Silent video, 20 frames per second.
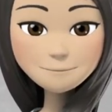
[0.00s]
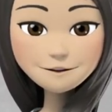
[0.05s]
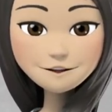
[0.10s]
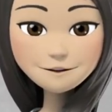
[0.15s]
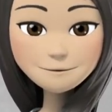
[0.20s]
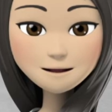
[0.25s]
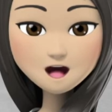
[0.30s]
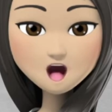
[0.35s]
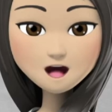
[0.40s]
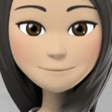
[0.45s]

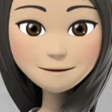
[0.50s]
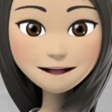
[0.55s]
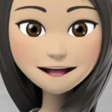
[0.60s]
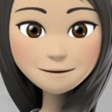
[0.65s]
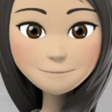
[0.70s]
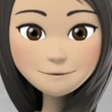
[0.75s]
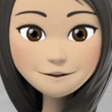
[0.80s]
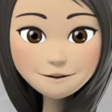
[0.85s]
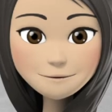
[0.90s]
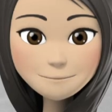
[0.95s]
and
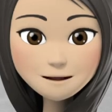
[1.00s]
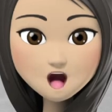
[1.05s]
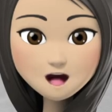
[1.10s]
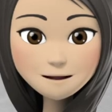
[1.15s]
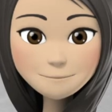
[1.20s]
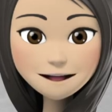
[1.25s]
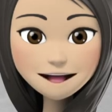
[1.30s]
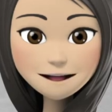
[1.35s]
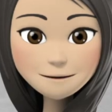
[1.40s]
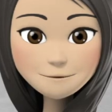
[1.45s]
Germany with
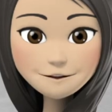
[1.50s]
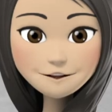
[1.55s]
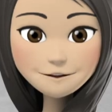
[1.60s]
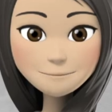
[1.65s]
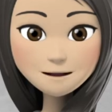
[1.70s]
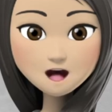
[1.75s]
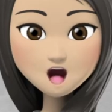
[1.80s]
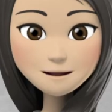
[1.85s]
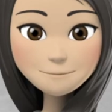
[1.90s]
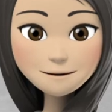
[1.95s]

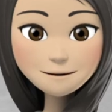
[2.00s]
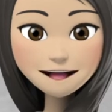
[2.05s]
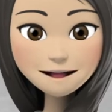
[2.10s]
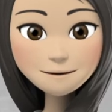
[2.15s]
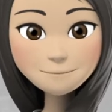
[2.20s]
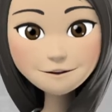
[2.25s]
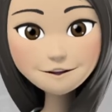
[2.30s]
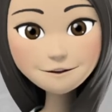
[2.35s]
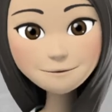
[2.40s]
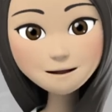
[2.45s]
award-winning
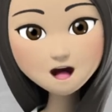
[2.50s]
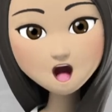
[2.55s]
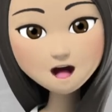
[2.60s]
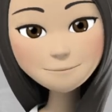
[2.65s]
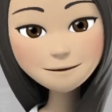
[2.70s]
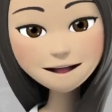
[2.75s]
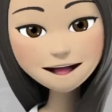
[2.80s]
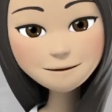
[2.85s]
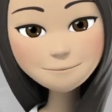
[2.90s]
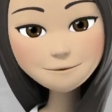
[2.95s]
CIOs
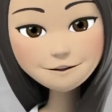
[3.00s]
from